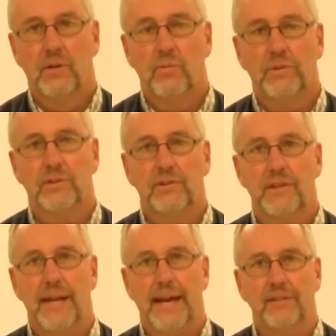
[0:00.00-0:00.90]
which is a
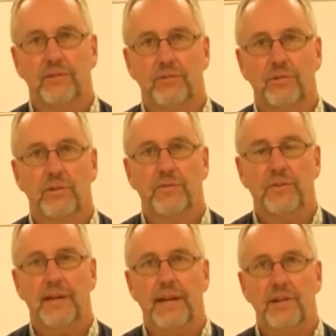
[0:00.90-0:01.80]
national
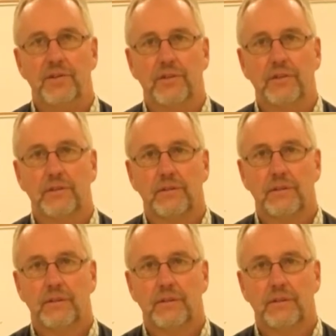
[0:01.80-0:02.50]
certification